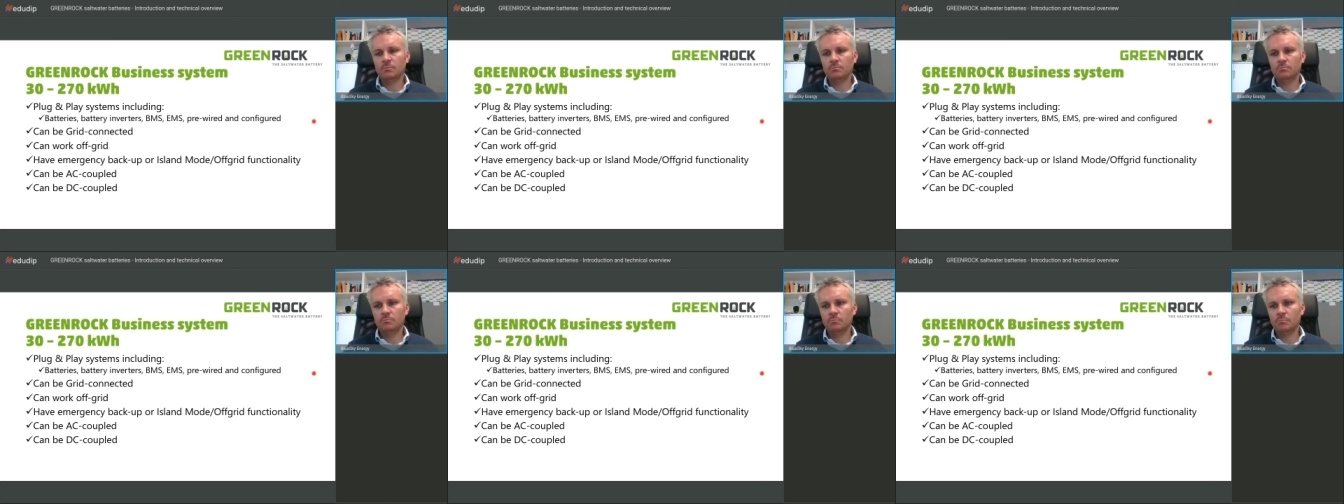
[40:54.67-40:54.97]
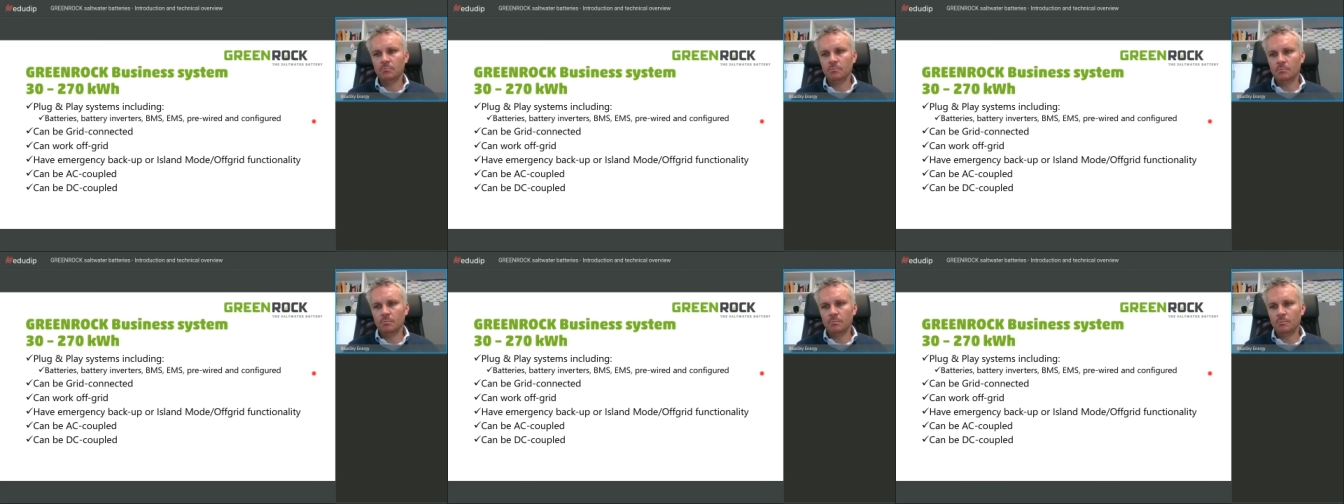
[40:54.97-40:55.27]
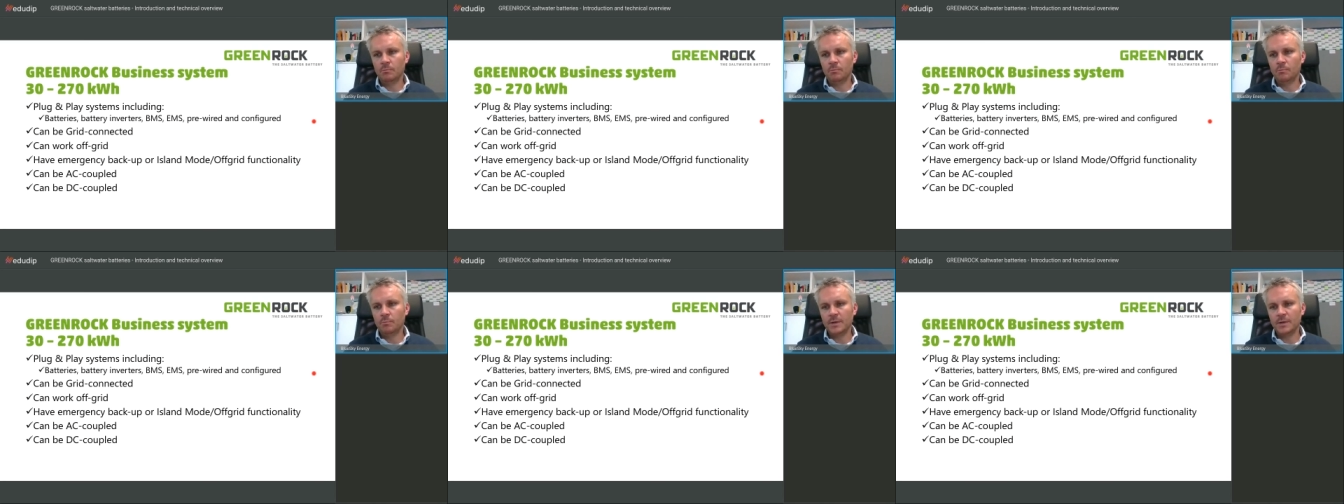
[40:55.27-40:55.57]
put it
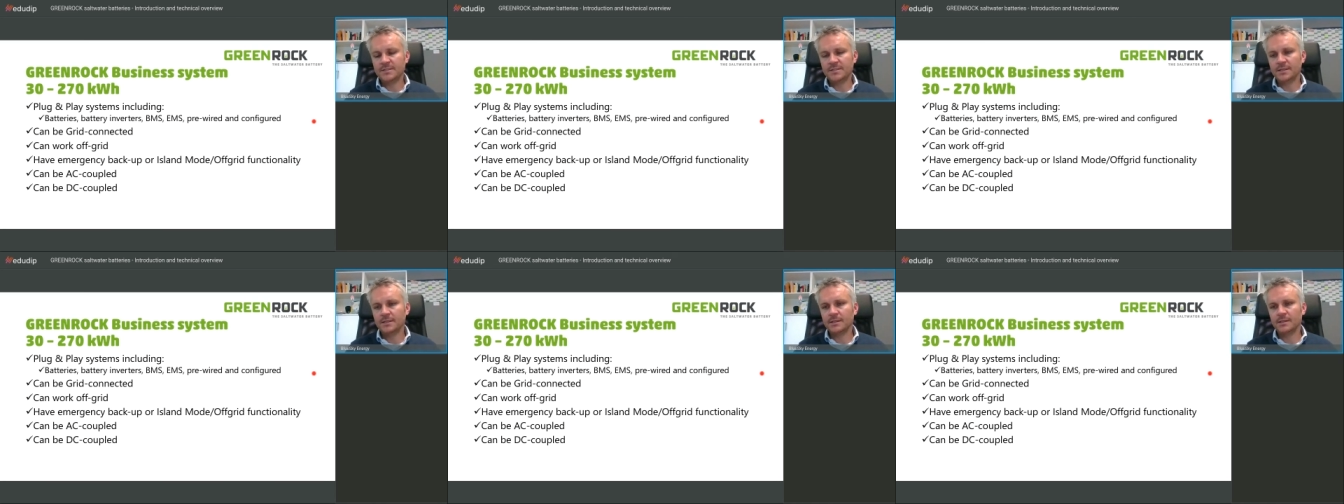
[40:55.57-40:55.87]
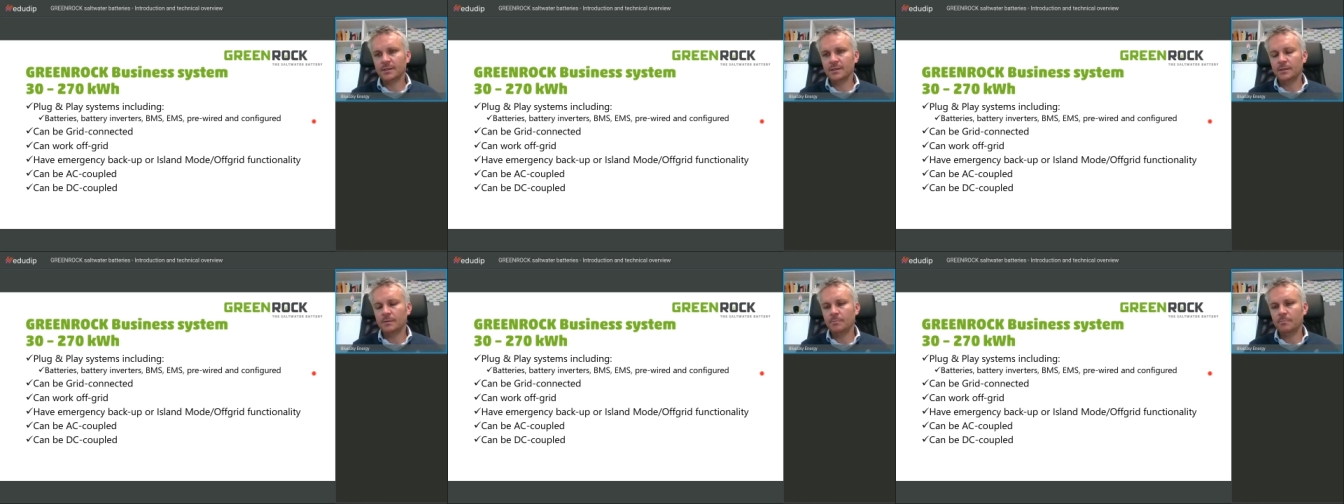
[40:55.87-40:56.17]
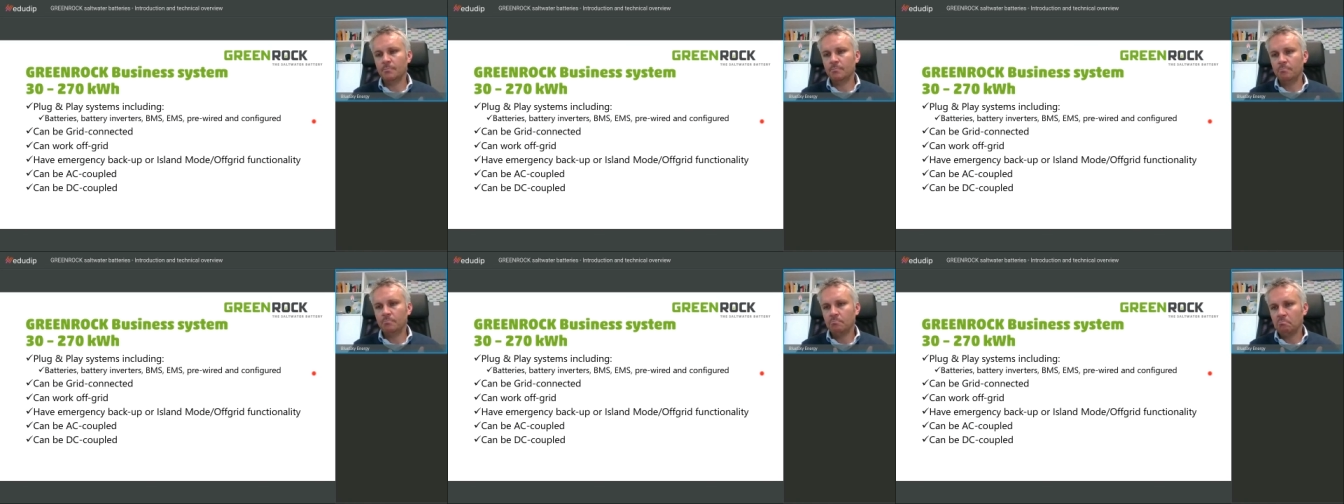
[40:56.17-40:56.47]
into your
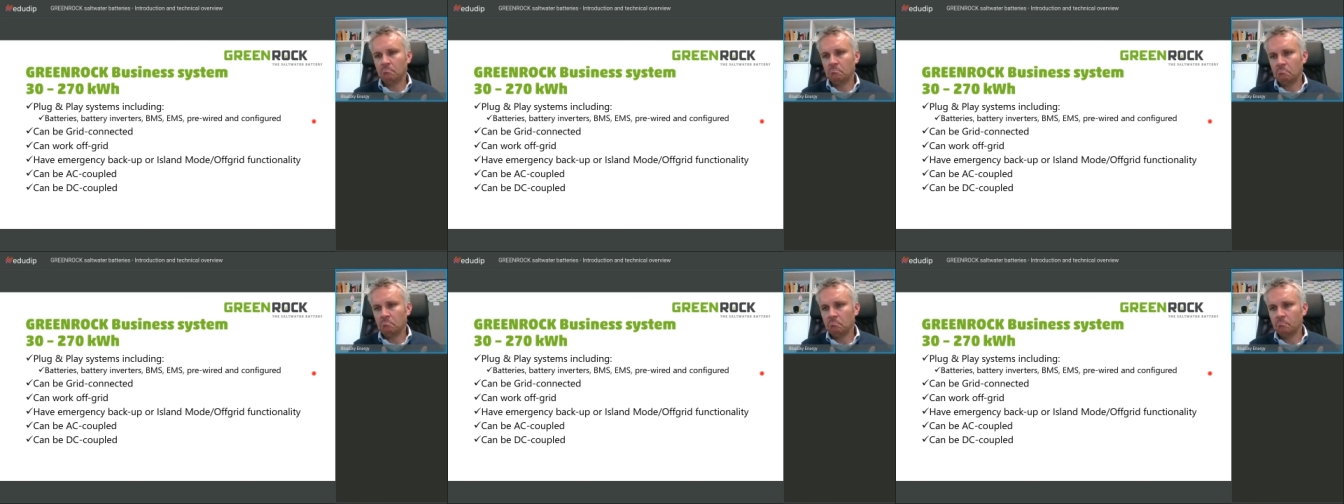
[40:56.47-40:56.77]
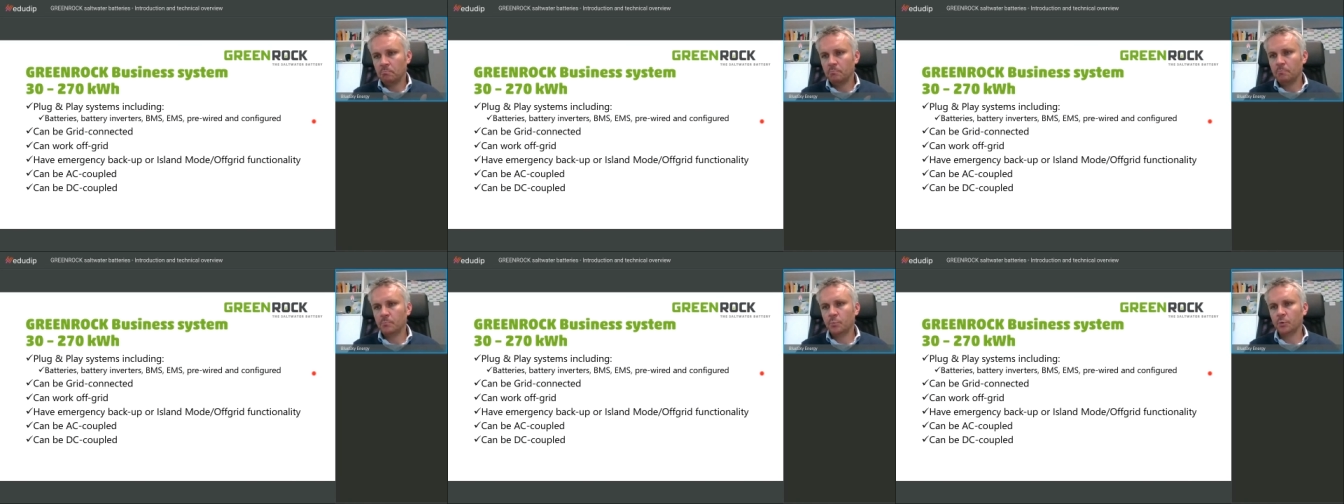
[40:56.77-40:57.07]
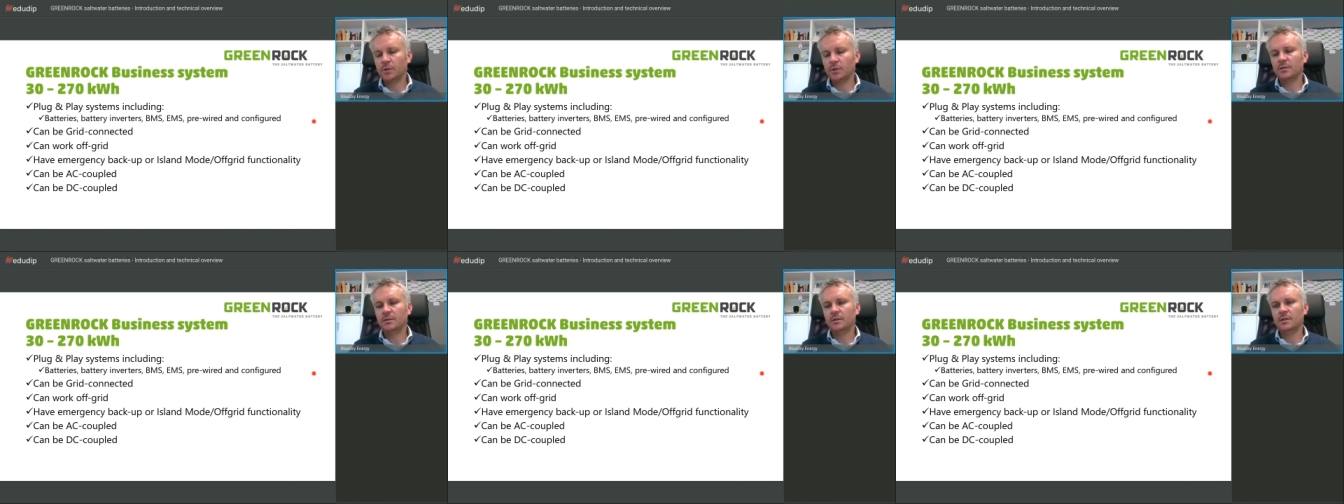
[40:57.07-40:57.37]
normal waste
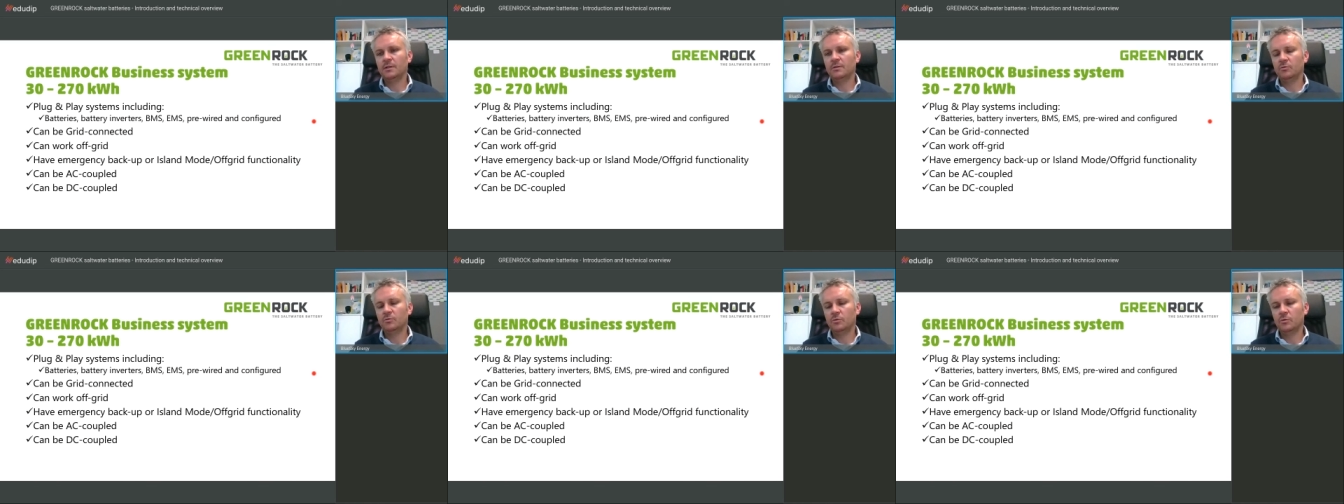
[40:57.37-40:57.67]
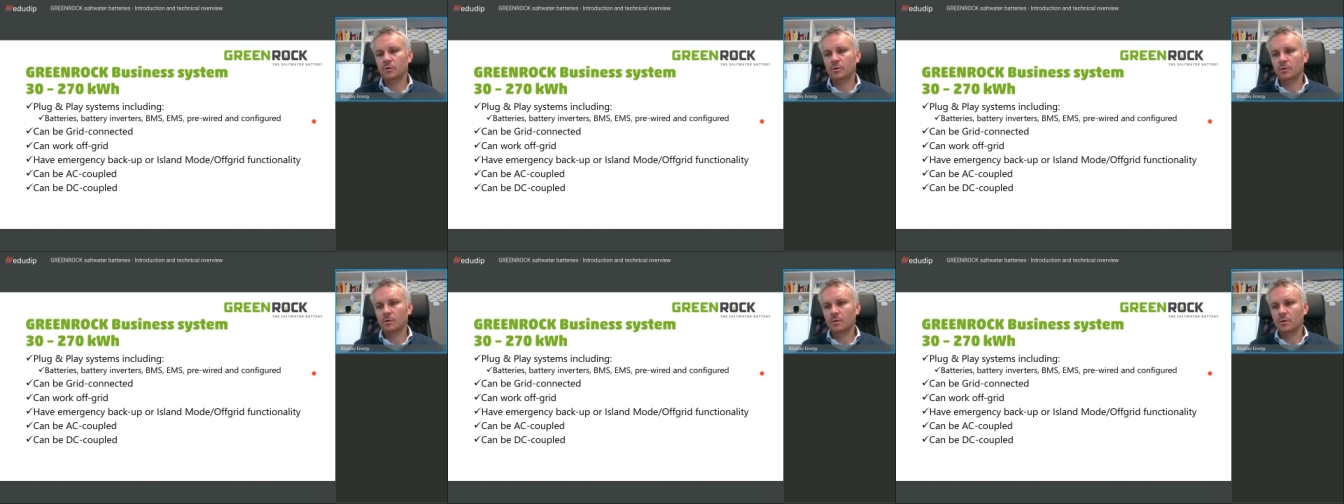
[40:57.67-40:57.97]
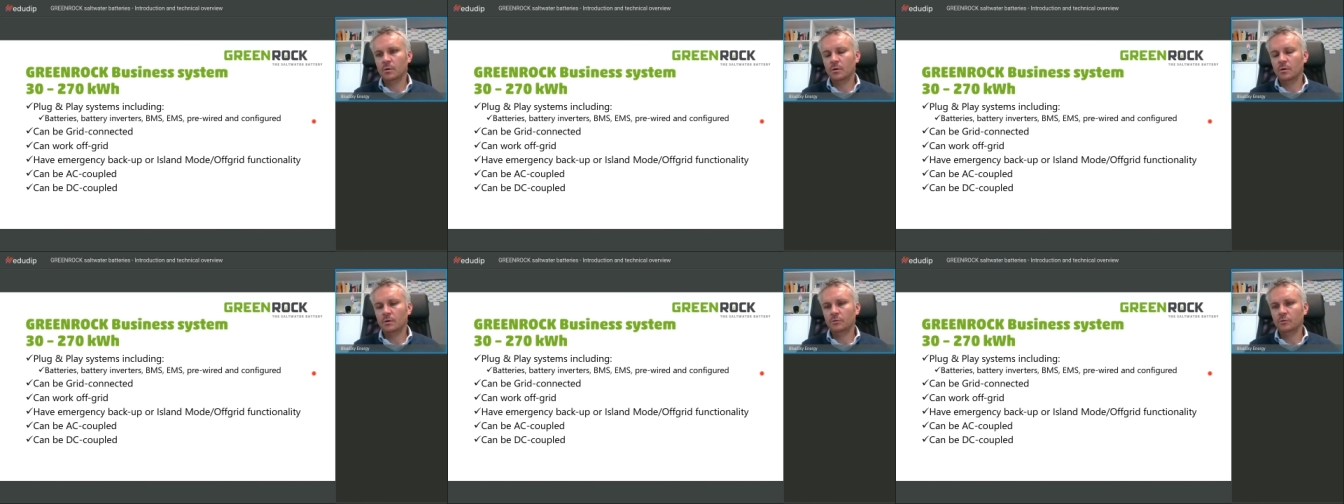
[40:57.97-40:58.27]
or recycling
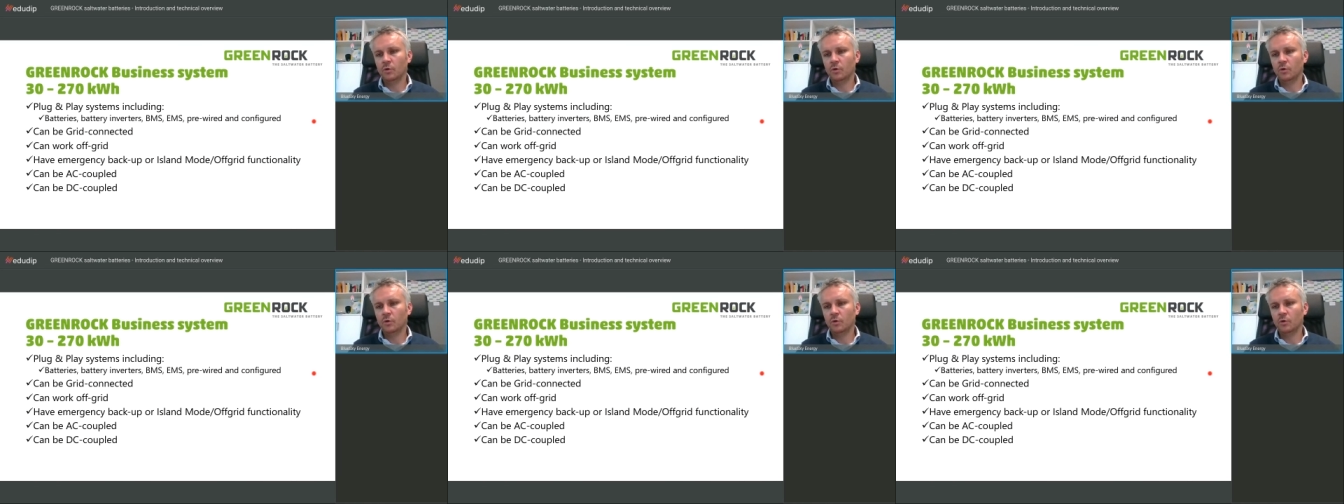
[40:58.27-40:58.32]
procedure,